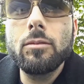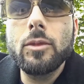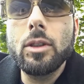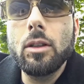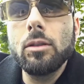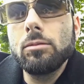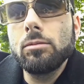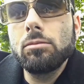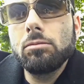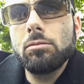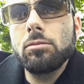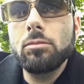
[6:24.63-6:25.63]
So,
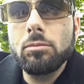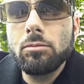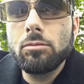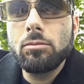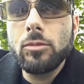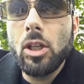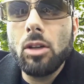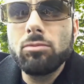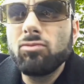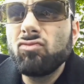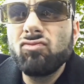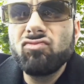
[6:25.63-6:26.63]
you know,
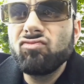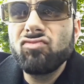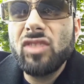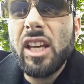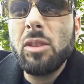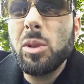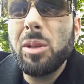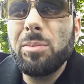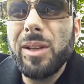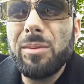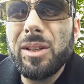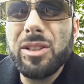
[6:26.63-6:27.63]
can't really
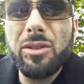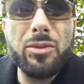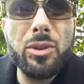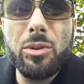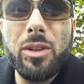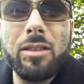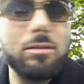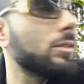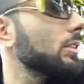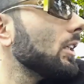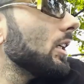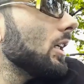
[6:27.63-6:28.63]
blame myself for doing it.
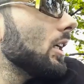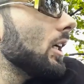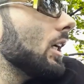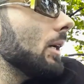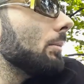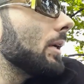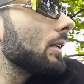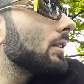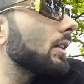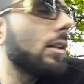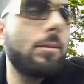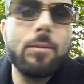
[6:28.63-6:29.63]

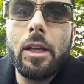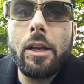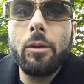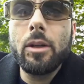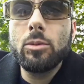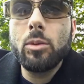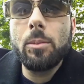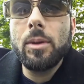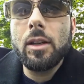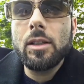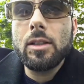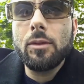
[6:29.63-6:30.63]
But anyways, would have been
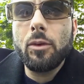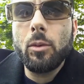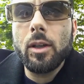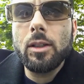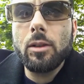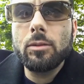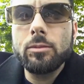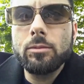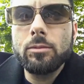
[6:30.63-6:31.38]
nice if it worked out.